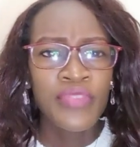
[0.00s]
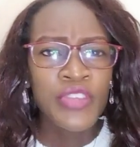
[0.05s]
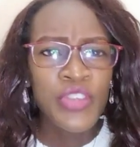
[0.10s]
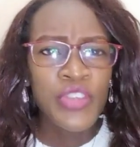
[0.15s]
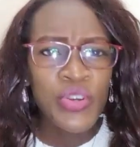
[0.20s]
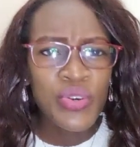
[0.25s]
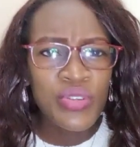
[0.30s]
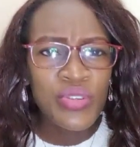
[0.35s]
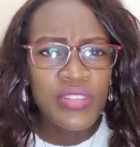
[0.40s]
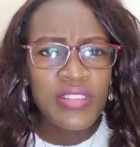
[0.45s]

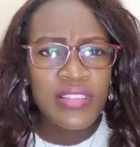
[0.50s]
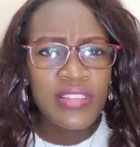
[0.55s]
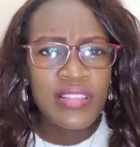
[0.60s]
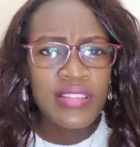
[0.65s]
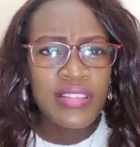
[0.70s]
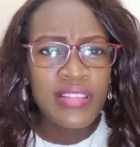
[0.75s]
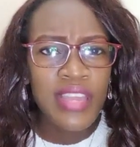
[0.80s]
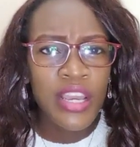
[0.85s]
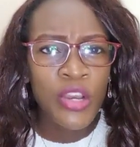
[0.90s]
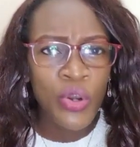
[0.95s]

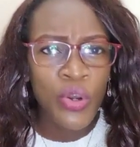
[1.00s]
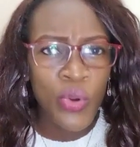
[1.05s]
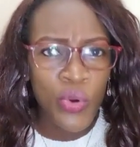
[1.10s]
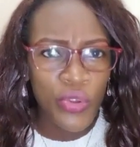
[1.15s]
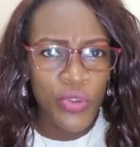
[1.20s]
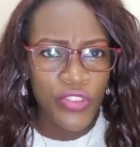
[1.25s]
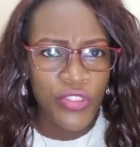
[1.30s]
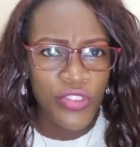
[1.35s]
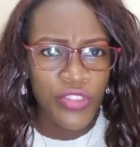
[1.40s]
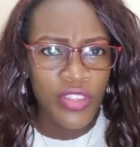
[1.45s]
use a
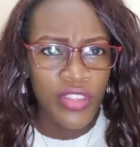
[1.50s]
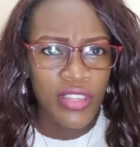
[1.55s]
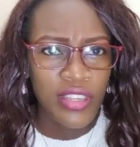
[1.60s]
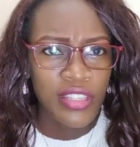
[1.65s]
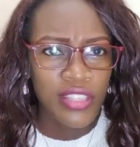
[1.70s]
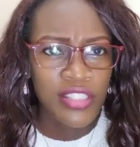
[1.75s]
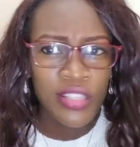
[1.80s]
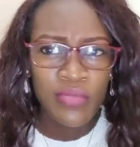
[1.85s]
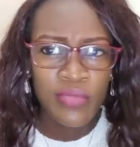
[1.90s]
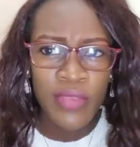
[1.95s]
cloth.
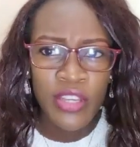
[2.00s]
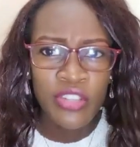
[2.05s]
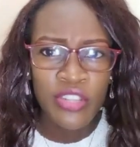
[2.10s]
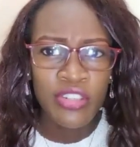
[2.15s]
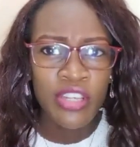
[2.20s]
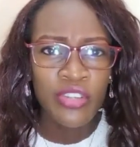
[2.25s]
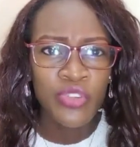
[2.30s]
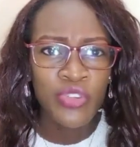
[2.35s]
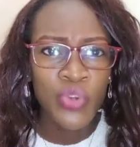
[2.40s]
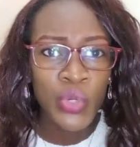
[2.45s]
Just make
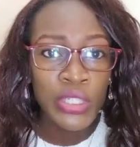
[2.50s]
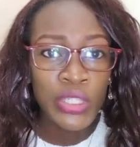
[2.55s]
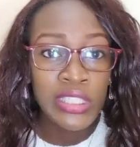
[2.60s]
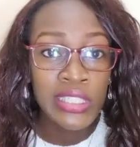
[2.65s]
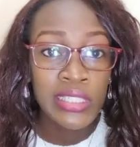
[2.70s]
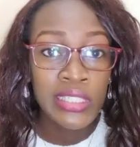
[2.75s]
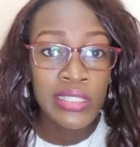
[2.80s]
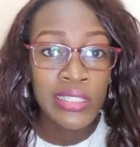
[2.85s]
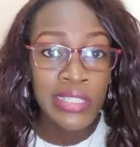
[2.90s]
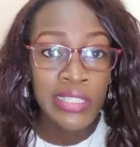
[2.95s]
sure you don't
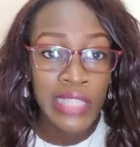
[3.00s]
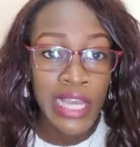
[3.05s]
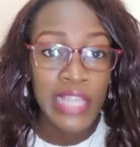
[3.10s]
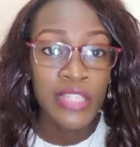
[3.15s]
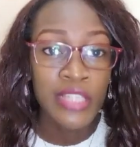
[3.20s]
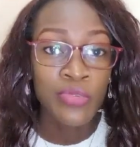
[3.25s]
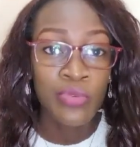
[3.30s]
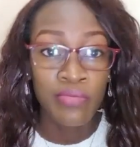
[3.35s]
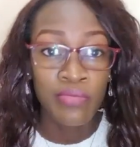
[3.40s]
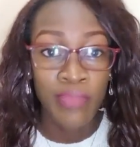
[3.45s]

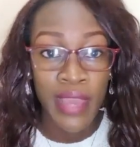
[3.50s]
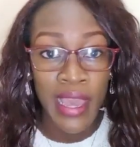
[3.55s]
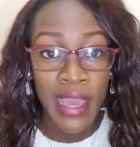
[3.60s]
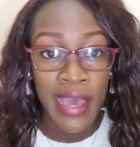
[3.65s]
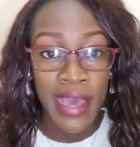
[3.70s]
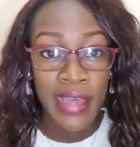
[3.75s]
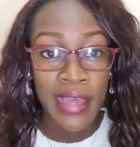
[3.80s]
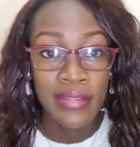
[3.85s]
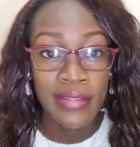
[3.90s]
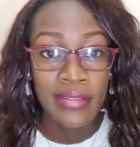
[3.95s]
touch with bare
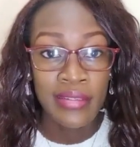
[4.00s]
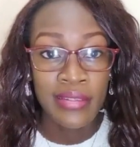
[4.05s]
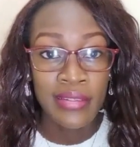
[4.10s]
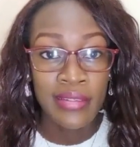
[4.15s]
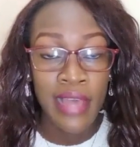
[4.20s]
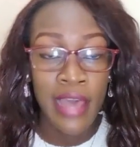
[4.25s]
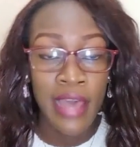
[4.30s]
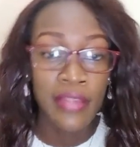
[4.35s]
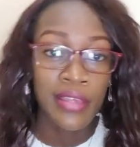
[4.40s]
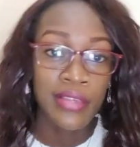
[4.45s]

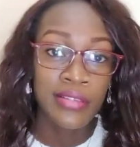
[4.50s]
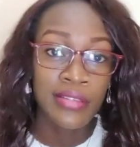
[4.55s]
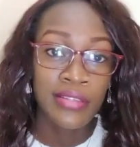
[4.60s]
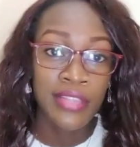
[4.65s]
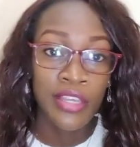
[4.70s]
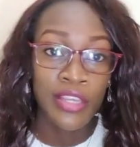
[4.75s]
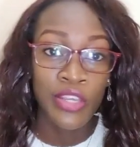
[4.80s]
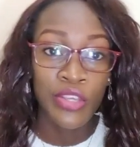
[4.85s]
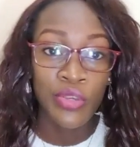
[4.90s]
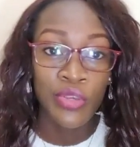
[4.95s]
hands. Others
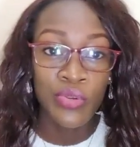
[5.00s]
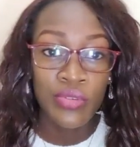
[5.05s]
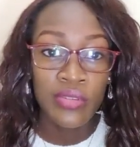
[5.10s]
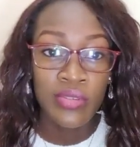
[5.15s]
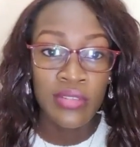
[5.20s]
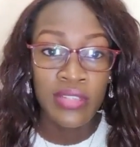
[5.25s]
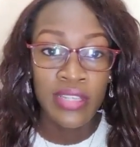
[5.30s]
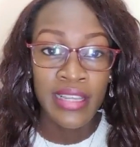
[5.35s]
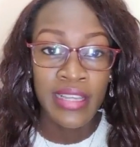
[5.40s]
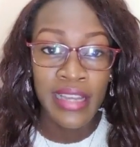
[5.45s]
say
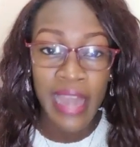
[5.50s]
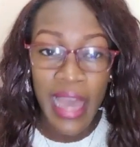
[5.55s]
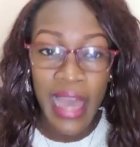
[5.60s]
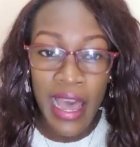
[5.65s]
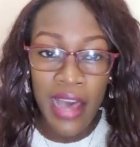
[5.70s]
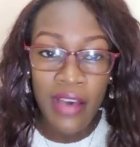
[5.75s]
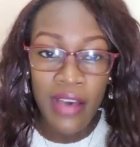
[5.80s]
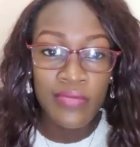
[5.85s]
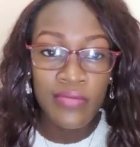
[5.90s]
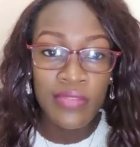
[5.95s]
use
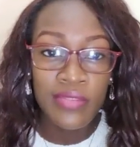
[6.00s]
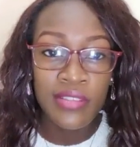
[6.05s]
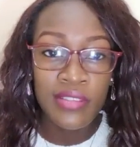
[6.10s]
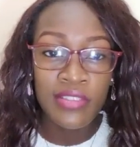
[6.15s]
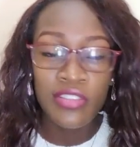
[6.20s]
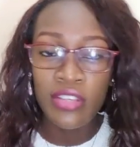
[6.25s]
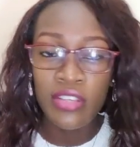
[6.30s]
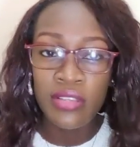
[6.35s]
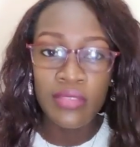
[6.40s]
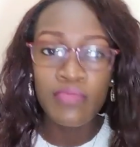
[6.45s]

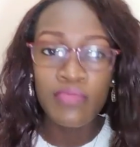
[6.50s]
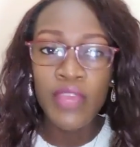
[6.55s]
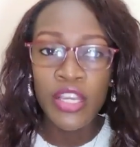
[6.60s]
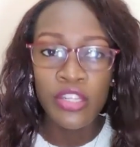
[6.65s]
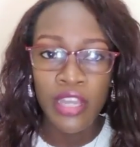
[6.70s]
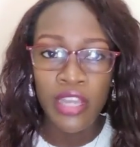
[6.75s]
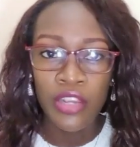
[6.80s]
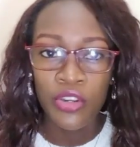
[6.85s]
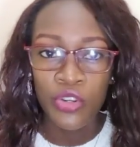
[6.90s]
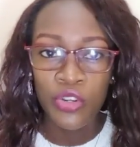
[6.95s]
gloves. Just make
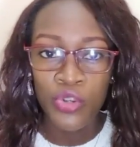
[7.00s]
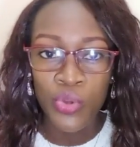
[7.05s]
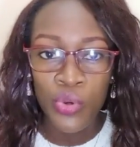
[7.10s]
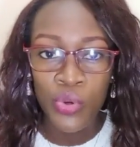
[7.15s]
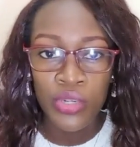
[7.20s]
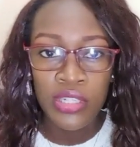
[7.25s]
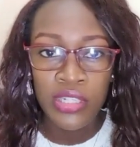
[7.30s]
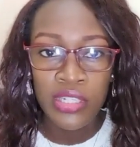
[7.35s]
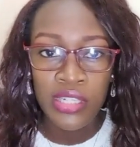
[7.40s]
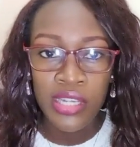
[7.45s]
sure you
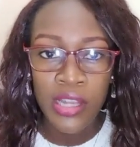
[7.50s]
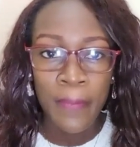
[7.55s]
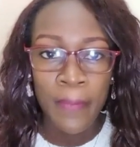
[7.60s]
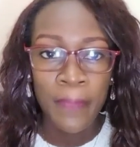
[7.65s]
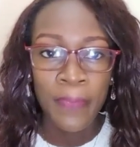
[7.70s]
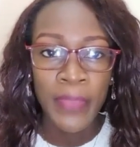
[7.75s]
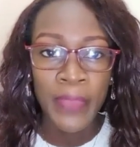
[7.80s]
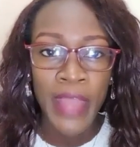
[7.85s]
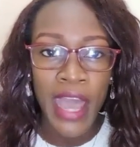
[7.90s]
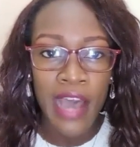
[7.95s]
don't
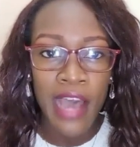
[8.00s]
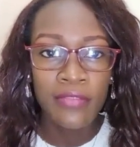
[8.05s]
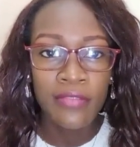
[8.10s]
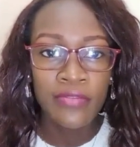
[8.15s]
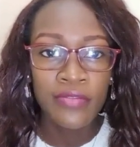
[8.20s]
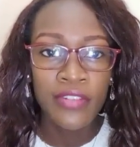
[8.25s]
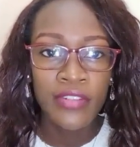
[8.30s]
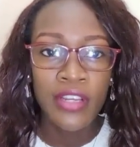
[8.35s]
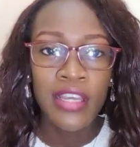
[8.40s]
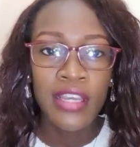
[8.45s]
have